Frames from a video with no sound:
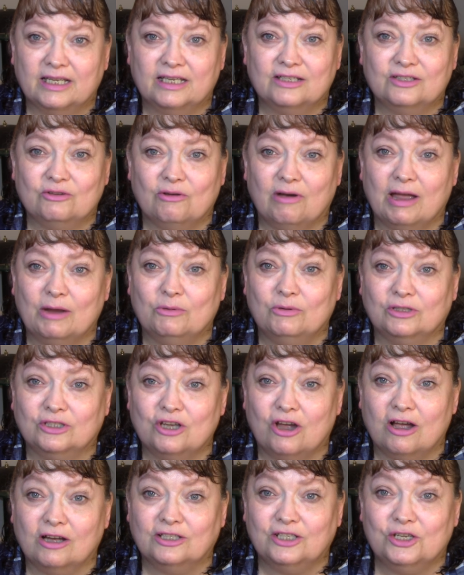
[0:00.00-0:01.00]
So I will
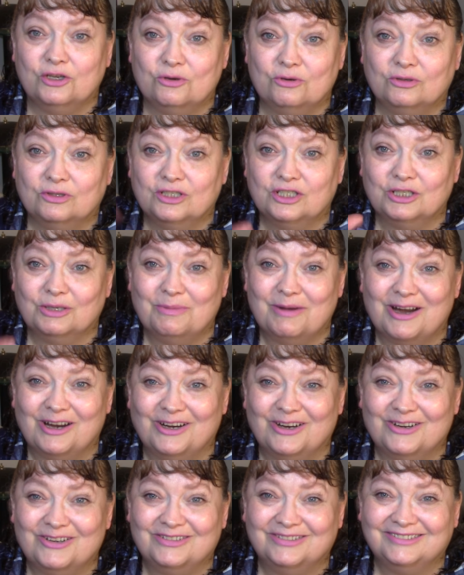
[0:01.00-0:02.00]
talk to you
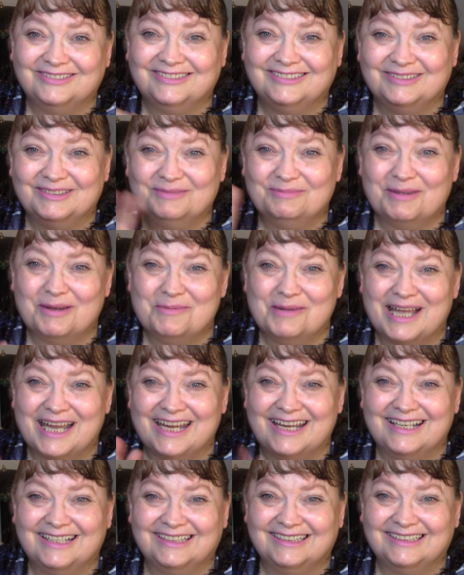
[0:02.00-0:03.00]
tomorrow. Bye-bye.